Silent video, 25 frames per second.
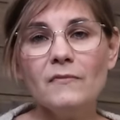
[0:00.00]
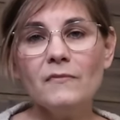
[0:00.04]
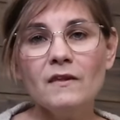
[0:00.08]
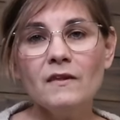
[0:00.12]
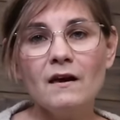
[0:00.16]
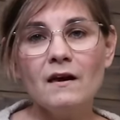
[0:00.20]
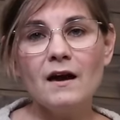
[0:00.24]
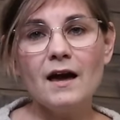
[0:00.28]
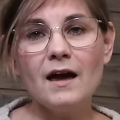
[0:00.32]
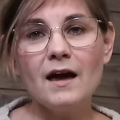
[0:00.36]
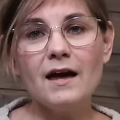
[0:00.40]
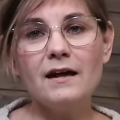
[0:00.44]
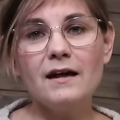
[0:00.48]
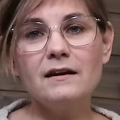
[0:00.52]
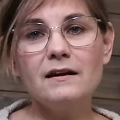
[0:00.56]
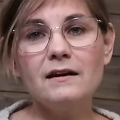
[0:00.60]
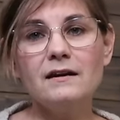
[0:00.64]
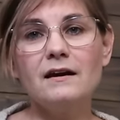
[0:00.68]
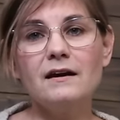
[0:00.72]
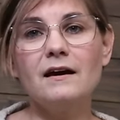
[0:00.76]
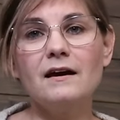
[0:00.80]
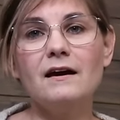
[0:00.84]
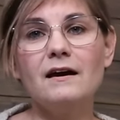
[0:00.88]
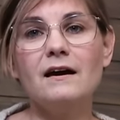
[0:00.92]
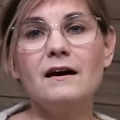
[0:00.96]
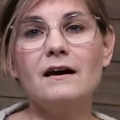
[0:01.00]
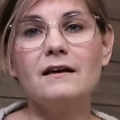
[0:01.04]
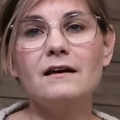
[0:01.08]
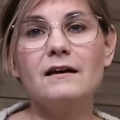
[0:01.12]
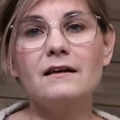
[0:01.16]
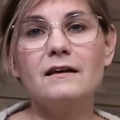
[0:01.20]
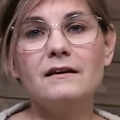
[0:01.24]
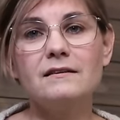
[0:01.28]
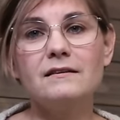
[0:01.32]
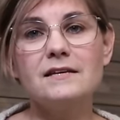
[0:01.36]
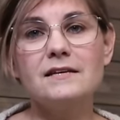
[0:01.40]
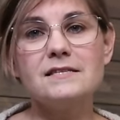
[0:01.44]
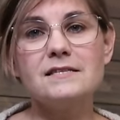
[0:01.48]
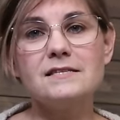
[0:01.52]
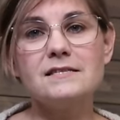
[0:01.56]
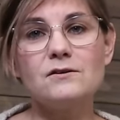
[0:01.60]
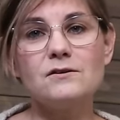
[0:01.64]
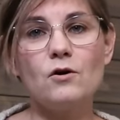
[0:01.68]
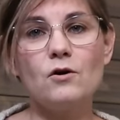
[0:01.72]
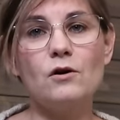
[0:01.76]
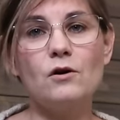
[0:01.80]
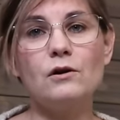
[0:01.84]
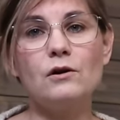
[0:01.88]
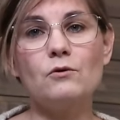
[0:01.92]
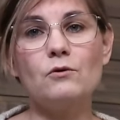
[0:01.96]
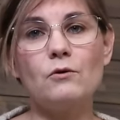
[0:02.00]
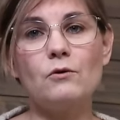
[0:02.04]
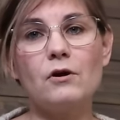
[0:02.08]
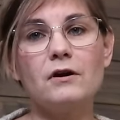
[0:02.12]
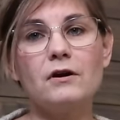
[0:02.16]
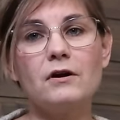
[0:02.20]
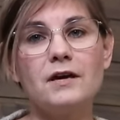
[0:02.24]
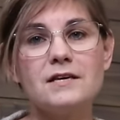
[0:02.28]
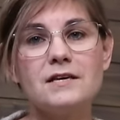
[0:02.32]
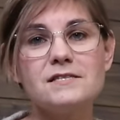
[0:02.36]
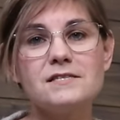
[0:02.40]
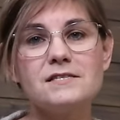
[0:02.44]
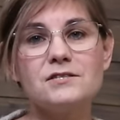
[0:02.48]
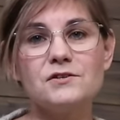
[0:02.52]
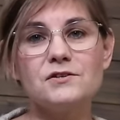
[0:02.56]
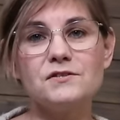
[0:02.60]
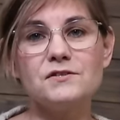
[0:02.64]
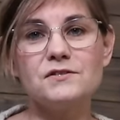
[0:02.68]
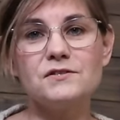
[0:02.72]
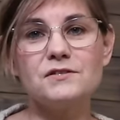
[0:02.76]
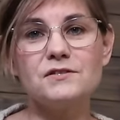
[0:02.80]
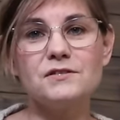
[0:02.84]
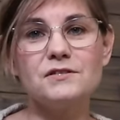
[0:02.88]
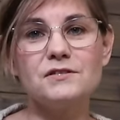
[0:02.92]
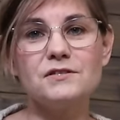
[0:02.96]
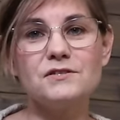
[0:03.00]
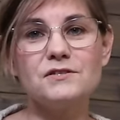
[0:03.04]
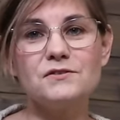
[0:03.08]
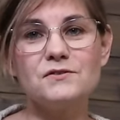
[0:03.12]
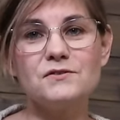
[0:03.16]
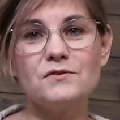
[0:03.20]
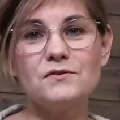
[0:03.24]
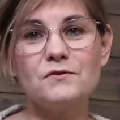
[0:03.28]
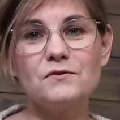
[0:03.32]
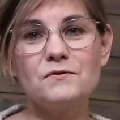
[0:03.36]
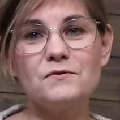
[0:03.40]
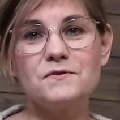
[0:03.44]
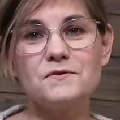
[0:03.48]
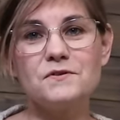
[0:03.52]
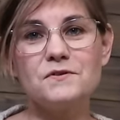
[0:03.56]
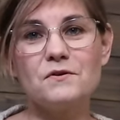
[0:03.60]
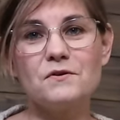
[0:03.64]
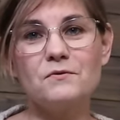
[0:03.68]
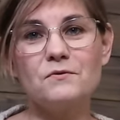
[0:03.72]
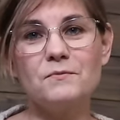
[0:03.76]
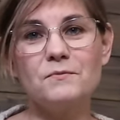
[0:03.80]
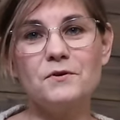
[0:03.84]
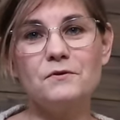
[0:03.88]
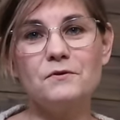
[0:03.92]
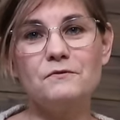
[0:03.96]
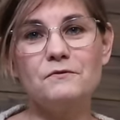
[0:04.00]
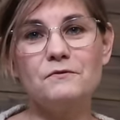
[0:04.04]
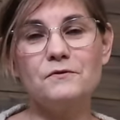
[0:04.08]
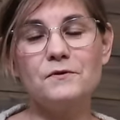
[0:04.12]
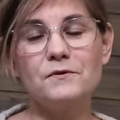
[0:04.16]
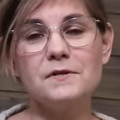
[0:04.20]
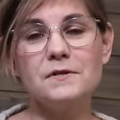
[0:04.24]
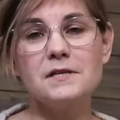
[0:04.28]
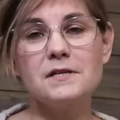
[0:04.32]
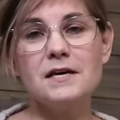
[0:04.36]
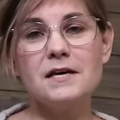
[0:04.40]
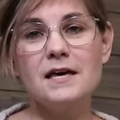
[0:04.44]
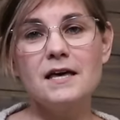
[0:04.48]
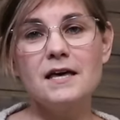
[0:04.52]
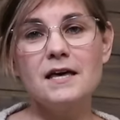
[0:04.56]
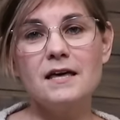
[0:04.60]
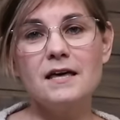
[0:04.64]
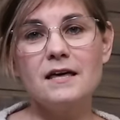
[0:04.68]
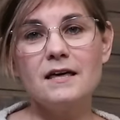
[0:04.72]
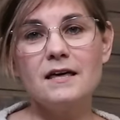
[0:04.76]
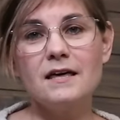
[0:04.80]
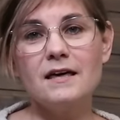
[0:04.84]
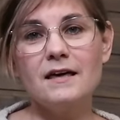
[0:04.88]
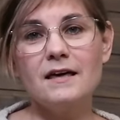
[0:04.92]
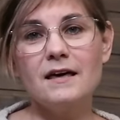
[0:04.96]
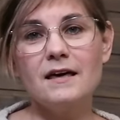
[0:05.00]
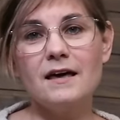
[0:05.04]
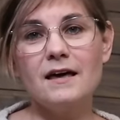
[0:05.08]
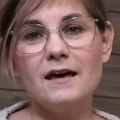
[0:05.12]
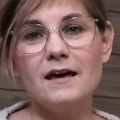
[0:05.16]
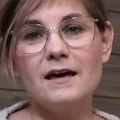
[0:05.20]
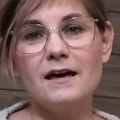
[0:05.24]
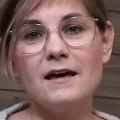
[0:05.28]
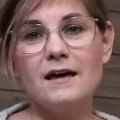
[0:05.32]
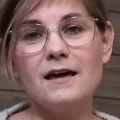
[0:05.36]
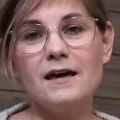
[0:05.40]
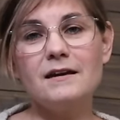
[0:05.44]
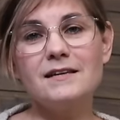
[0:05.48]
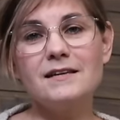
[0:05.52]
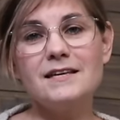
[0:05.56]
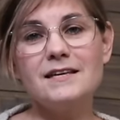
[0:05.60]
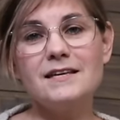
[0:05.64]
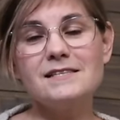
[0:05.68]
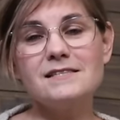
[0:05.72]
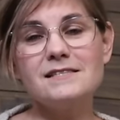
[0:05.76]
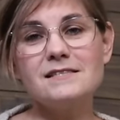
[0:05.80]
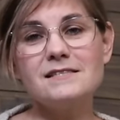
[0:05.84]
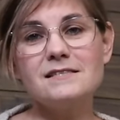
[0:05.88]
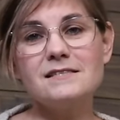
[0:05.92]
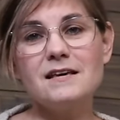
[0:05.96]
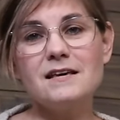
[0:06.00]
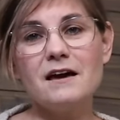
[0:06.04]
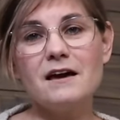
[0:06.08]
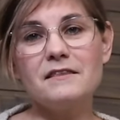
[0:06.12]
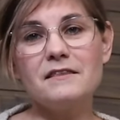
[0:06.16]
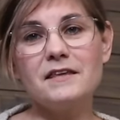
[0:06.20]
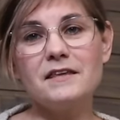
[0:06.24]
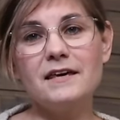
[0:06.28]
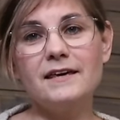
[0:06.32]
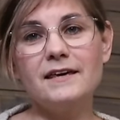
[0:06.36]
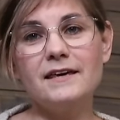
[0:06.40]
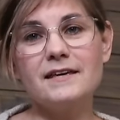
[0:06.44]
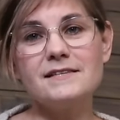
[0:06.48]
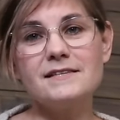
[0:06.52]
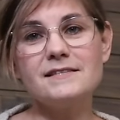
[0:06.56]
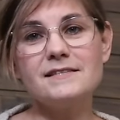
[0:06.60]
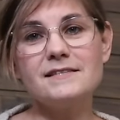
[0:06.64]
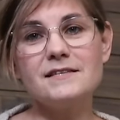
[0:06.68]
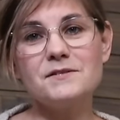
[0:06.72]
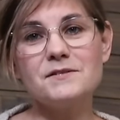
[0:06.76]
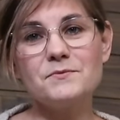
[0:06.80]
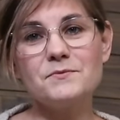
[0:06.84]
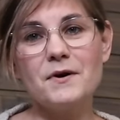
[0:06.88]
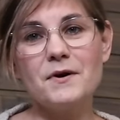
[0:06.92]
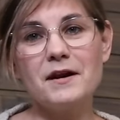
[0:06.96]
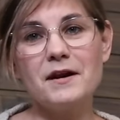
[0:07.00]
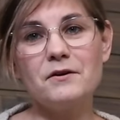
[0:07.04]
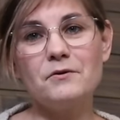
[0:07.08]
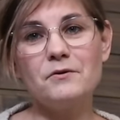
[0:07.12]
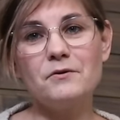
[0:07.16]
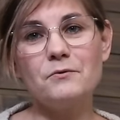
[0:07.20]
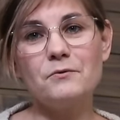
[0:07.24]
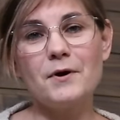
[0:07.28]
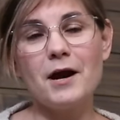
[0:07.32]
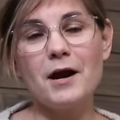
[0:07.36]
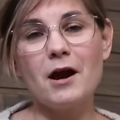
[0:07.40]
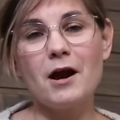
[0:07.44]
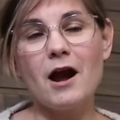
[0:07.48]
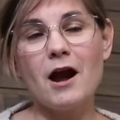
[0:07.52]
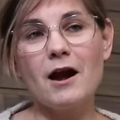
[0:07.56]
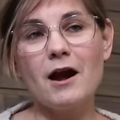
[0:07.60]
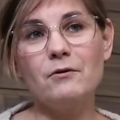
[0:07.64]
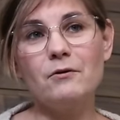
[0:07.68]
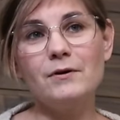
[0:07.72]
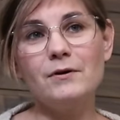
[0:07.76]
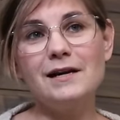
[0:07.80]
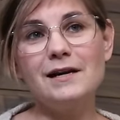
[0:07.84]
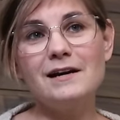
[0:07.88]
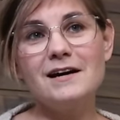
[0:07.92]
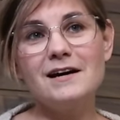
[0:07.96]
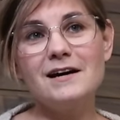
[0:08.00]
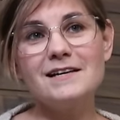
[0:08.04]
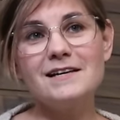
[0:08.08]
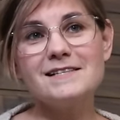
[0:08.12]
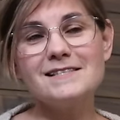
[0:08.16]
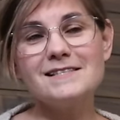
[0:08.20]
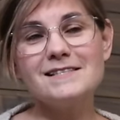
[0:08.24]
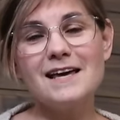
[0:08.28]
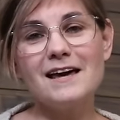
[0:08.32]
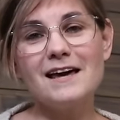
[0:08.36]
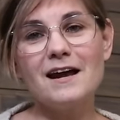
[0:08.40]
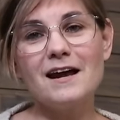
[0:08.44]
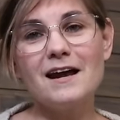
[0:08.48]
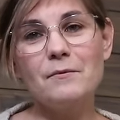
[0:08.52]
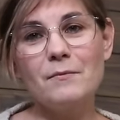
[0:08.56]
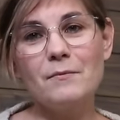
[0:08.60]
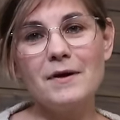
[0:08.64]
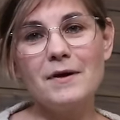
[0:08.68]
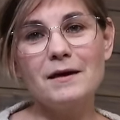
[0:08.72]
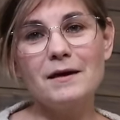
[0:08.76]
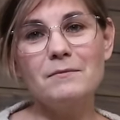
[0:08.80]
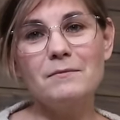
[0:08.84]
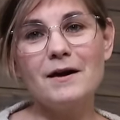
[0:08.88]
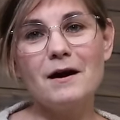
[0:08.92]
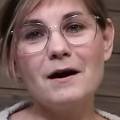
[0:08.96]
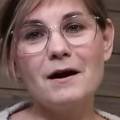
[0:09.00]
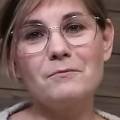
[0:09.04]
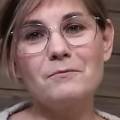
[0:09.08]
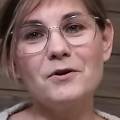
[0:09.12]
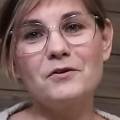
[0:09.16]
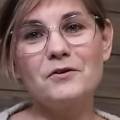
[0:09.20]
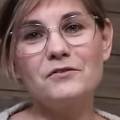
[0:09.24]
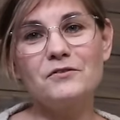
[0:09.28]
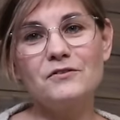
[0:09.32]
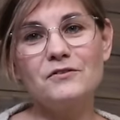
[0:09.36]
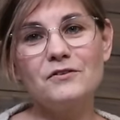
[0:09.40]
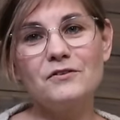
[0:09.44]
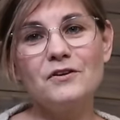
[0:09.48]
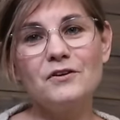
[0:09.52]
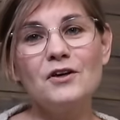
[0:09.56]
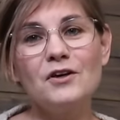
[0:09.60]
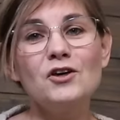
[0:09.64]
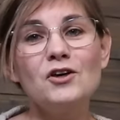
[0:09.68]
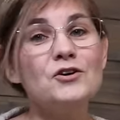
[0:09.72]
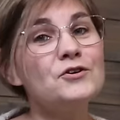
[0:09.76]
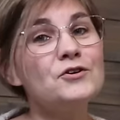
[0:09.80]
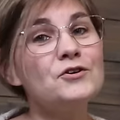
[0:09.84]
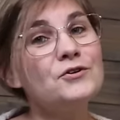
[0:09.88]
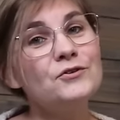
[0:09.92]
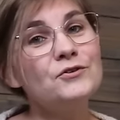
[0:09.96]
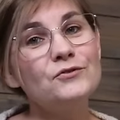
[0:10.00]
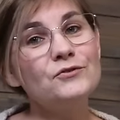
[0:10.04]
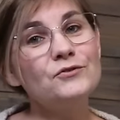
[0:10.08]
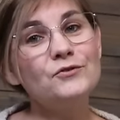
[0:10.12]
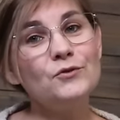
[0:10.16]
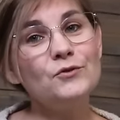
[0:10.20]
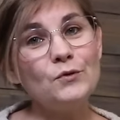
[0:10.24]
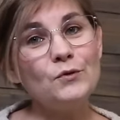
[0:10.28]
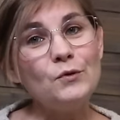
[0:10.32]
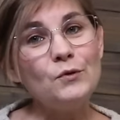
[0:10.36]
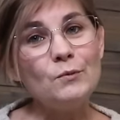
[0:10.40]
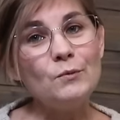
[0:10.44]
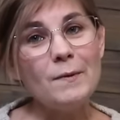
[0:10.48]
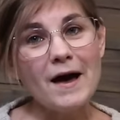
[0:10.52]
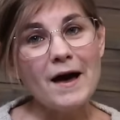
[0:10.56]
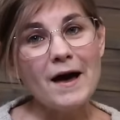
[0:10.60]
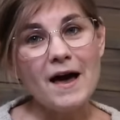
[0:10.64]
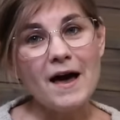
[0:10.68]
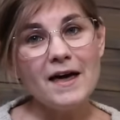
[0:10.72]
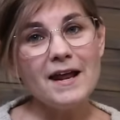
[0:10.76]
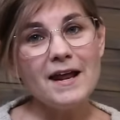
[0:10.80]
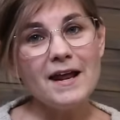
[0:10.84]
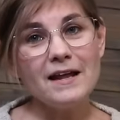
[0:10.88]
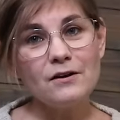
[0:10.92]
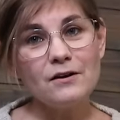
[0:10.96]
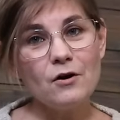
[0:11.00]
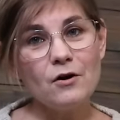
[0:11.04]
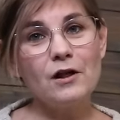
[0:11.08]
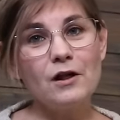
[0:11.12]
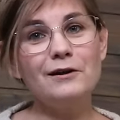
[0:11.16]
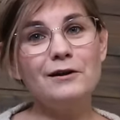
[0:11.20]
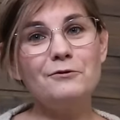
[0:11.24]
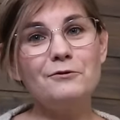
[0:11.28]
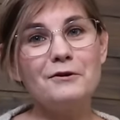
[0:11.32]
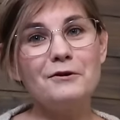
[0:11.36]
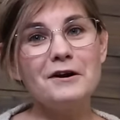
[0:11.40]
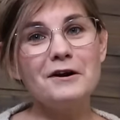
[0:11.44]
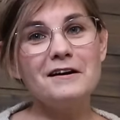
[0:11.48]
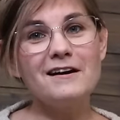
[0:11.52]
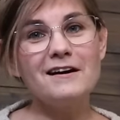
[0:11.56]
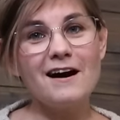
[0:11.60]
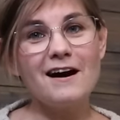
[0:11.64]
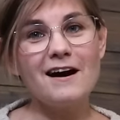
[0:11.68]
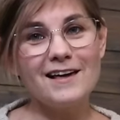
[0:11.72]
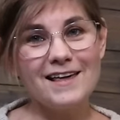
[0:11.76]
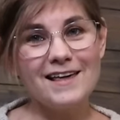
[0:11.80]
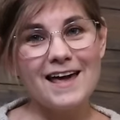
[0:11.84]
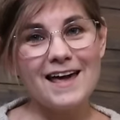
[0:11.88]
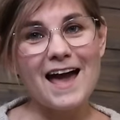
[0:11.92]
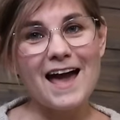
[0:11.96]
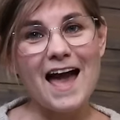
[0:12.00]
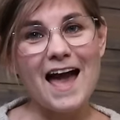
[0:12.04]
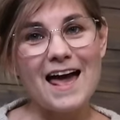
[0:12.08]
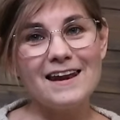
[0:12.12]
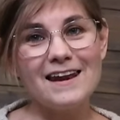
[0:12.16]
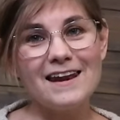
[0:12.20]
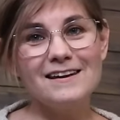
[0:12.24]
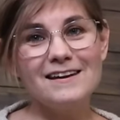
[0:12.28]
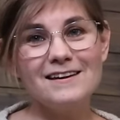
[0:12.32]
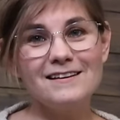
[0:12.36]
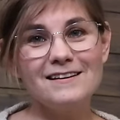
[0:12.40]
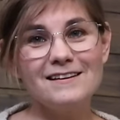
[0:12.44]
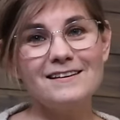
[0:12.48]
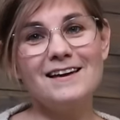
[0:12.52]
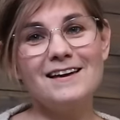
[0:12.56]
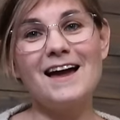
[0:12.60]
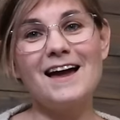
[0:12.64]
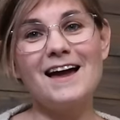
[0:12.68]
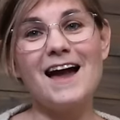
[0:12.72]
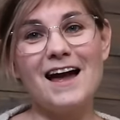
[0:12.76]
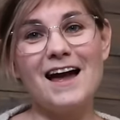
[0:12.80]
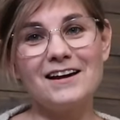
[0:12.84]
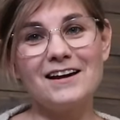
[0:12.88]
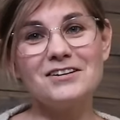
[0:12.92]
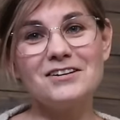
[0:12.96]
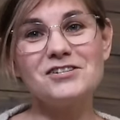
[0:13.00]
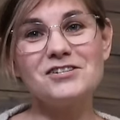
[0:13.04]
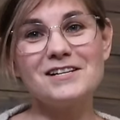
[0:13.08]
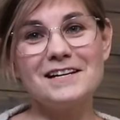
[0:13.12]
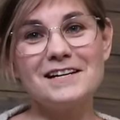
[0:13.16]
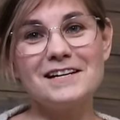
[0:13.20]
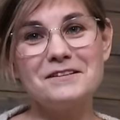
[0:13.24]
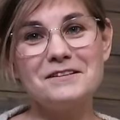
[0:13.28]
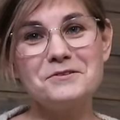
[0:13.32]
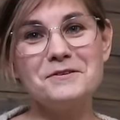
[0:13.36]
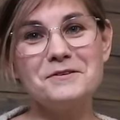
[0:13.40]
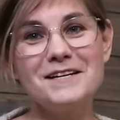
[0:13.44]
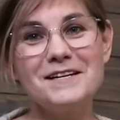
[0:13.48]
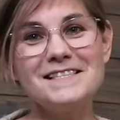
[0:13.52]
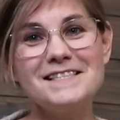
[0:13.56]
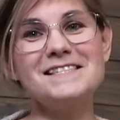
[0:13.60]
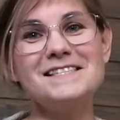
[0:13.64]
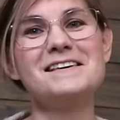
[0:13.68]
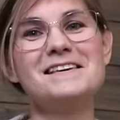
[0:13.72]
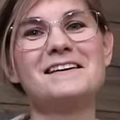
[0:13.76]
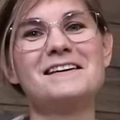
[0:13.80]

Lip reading: And this color work is just so, so beautiful. And this, I think, is the sweater where I realized that maybe I'm not too bad at color work. I can actually do it.